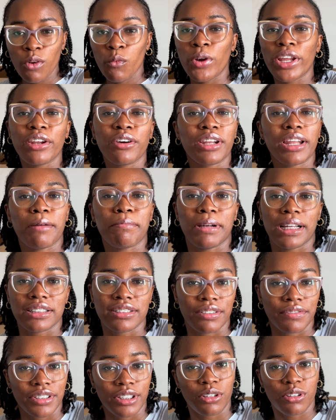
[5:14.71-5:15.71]
When other parts
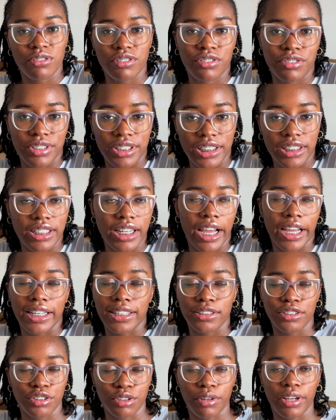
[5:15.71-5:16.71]
of the country, they are
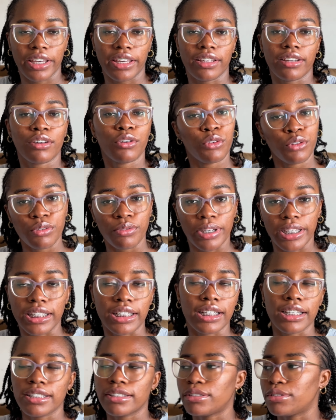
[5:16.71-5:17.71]
enjoying cool
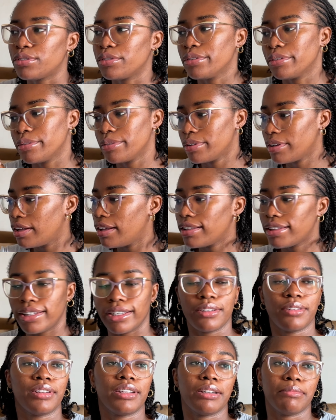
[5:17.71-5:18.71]
weather, so
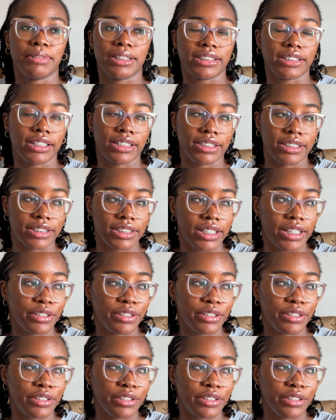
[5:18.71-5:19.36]
thank god Harmattan is there.